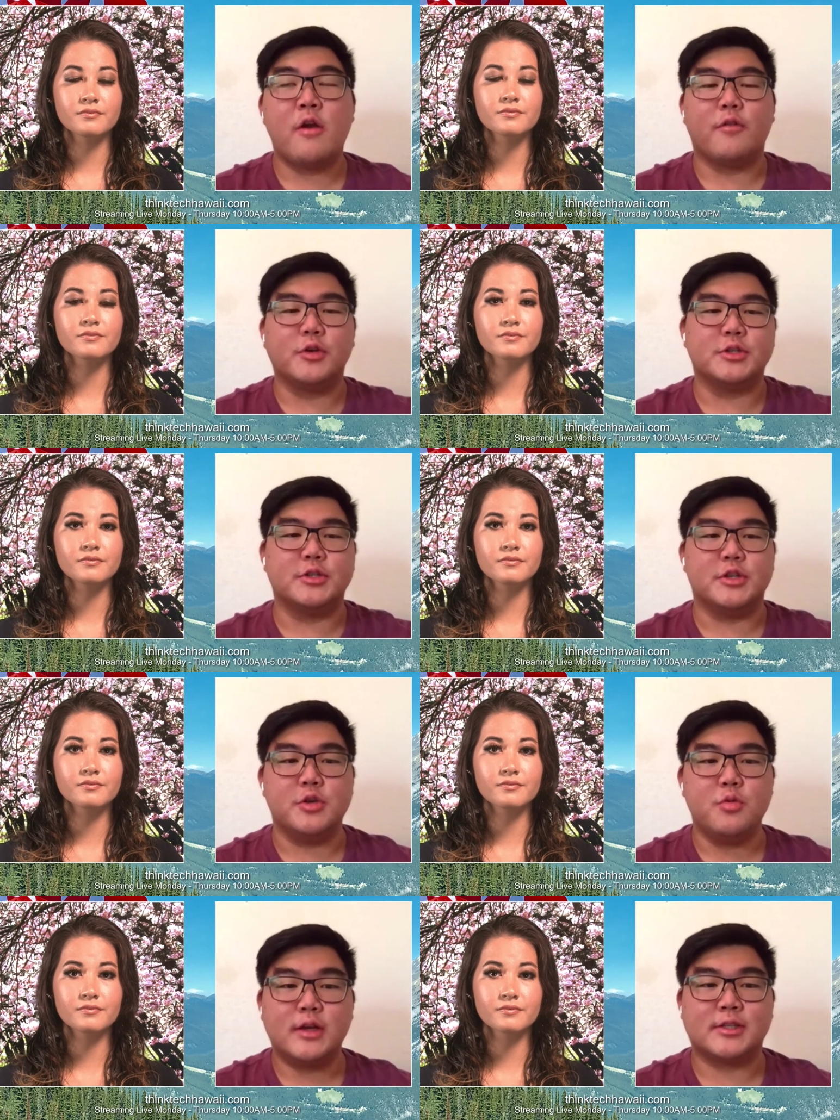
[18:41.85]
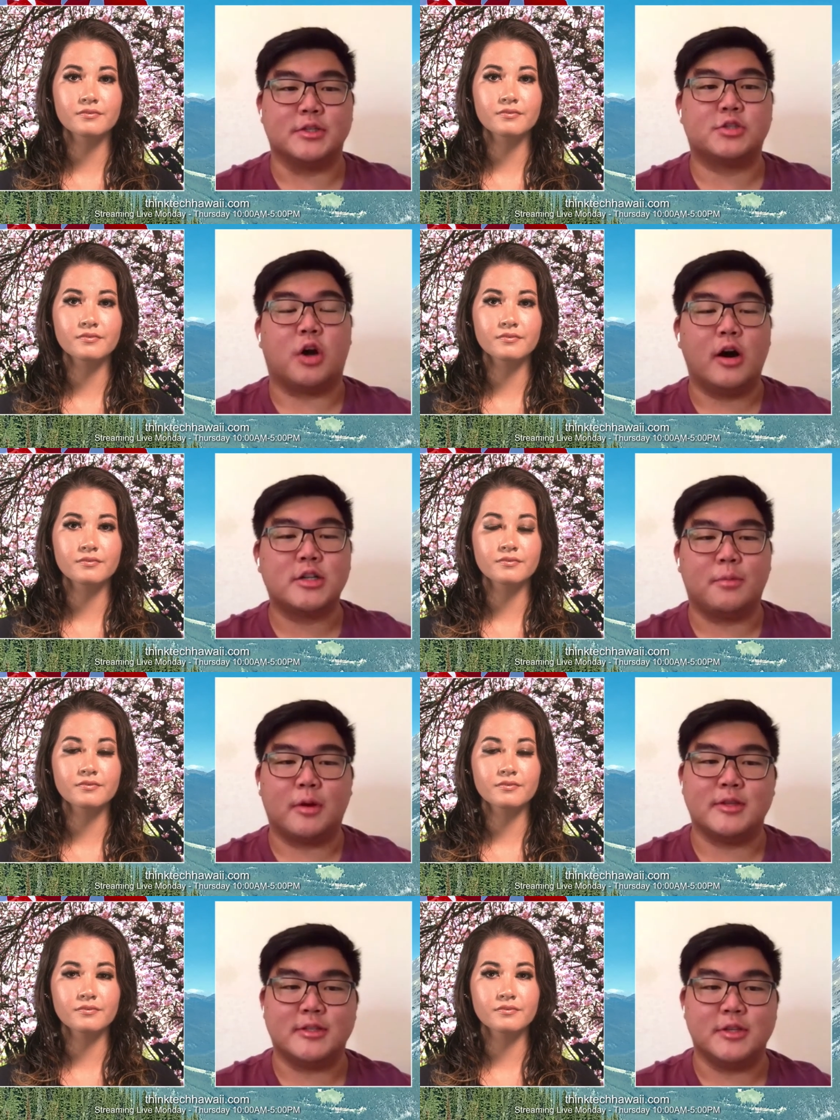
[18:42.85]
Speaker 1: versus the U S has talked
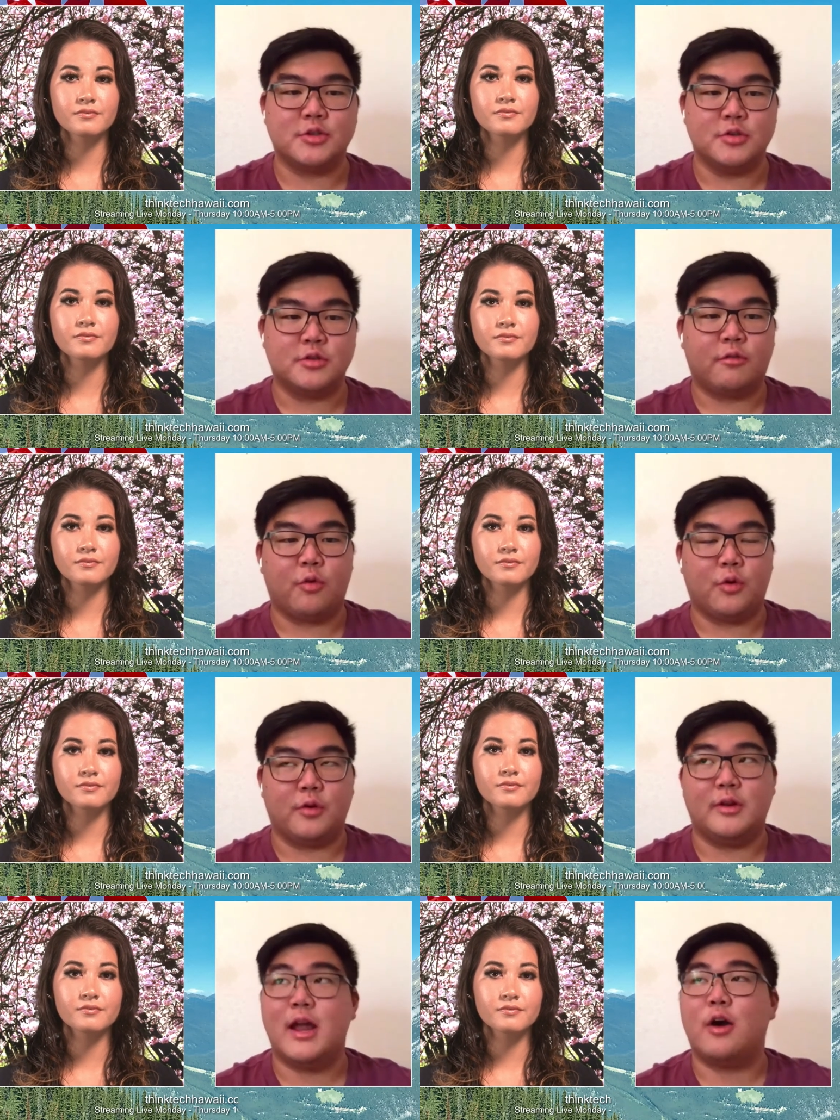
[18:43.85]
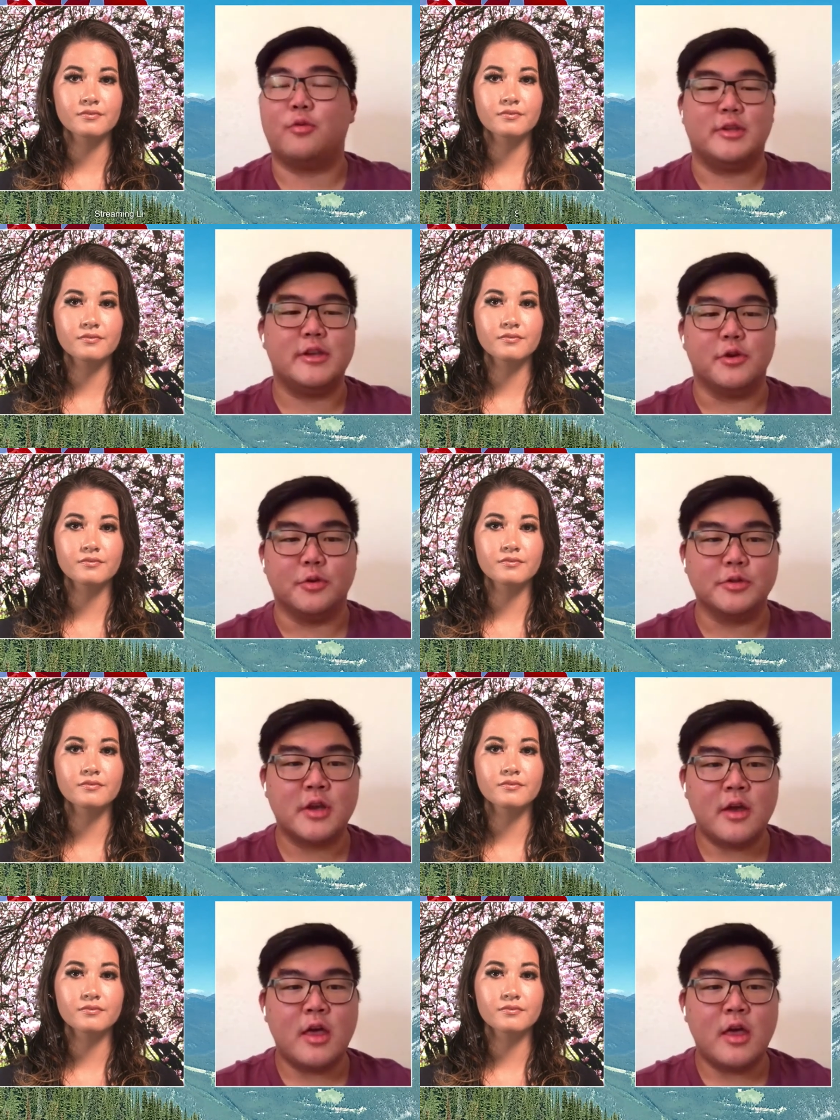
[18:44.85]
about these issues for now years,